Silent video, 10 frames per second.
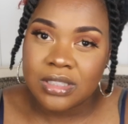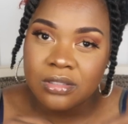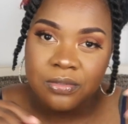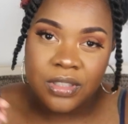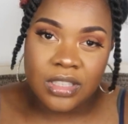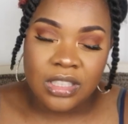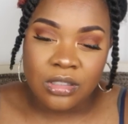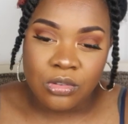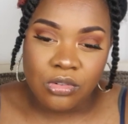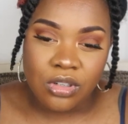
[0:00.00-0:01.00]
wasn't
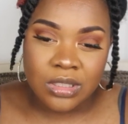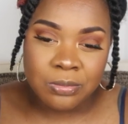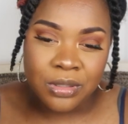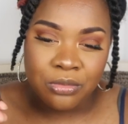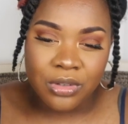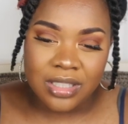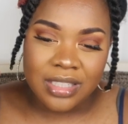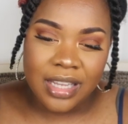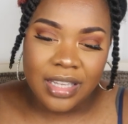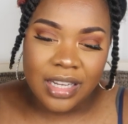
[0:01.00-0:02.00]
feeling engorged, but
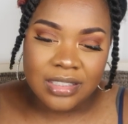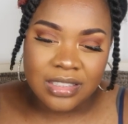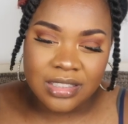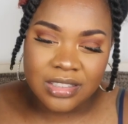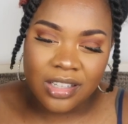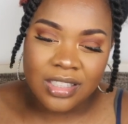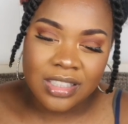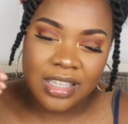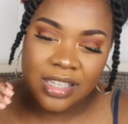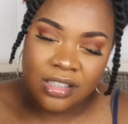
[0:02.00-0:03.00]
one day I just
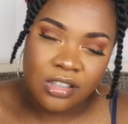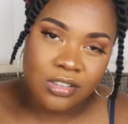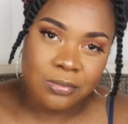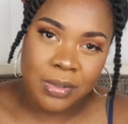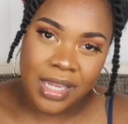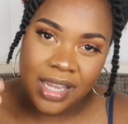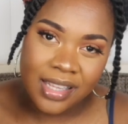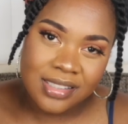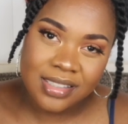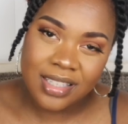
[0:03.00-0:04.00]
started getting those
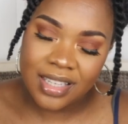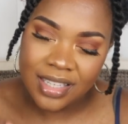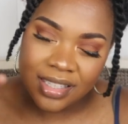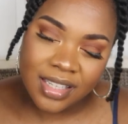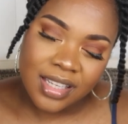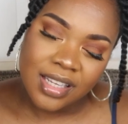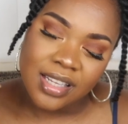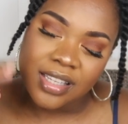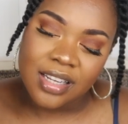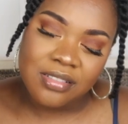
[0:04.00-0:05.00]
pains again.
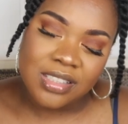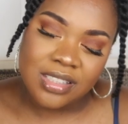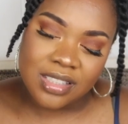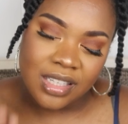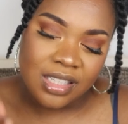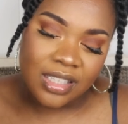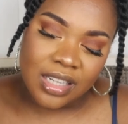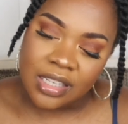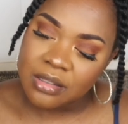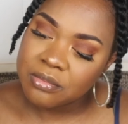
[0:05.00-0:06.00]
And I was just kind of
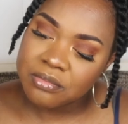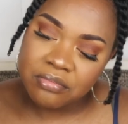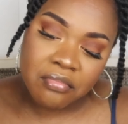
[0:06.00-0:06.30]
like,